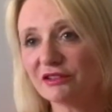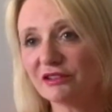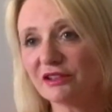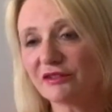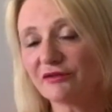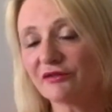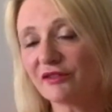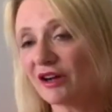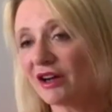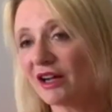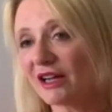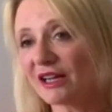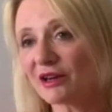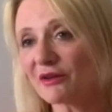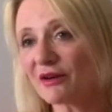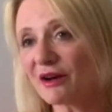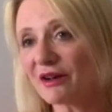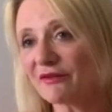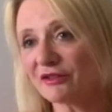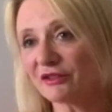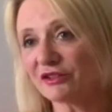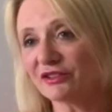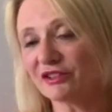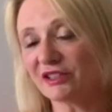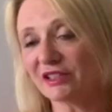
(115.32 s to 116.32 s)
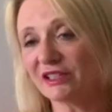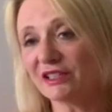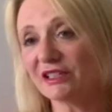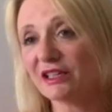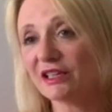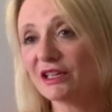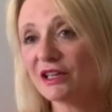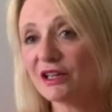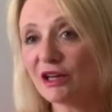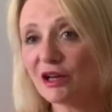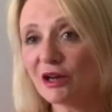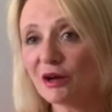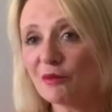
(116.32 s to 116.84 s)
defy gravity,
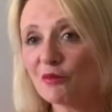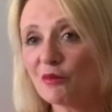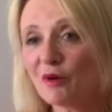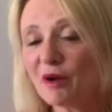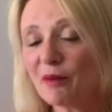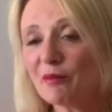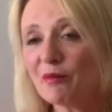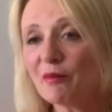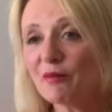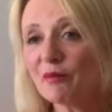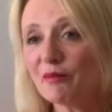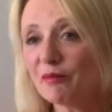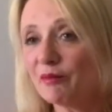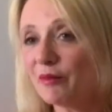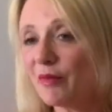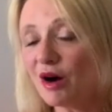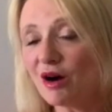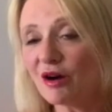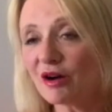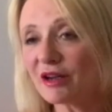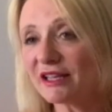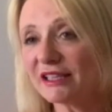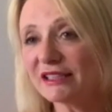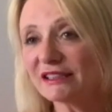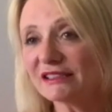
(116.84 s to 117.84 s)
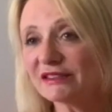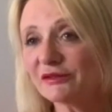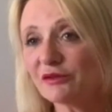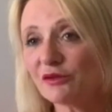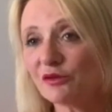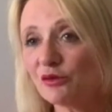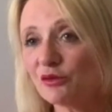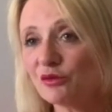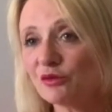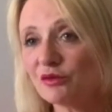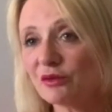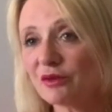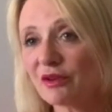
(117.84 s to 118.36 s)
and when markets
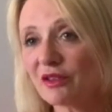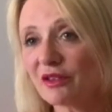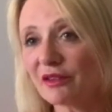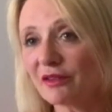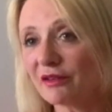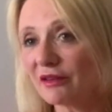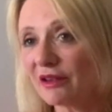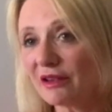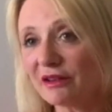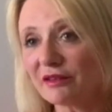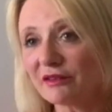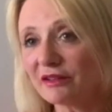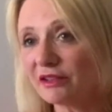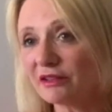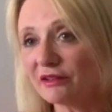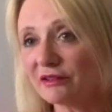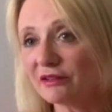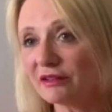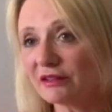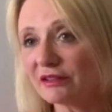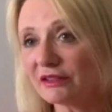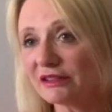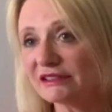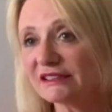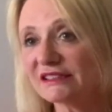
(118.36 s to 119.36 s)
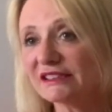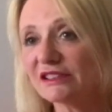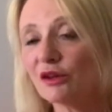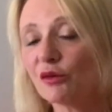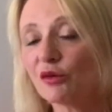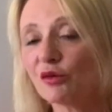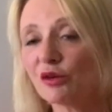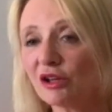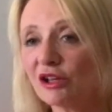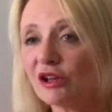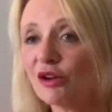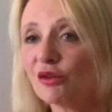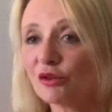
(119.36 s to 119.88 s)
fall, there's
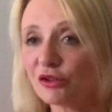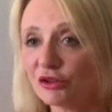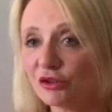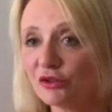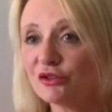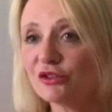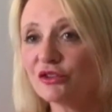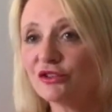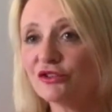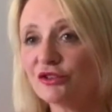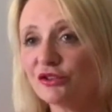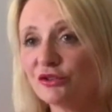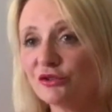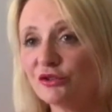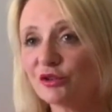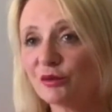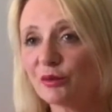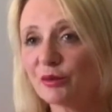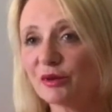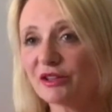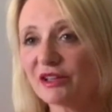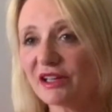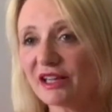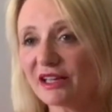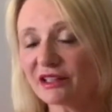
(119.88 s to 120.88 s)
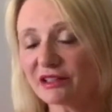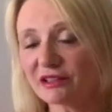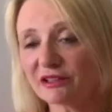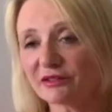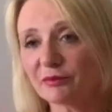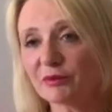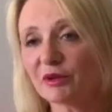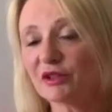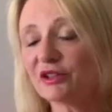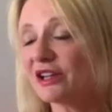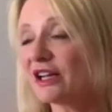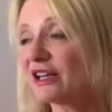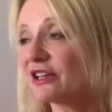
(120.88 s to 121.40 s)
not a lot you can do to
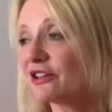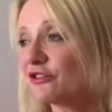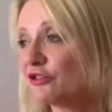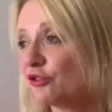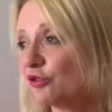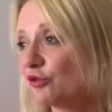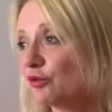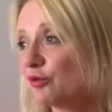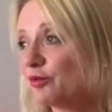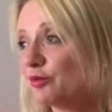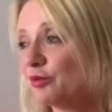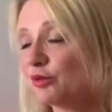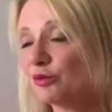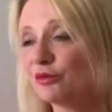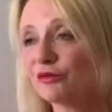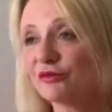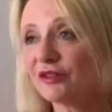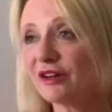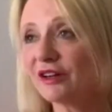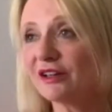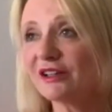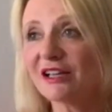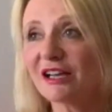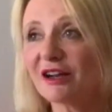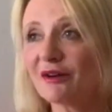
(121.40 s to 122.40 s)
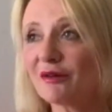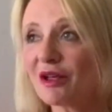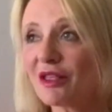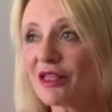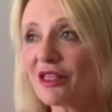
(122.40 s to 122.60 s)
protect your portfolio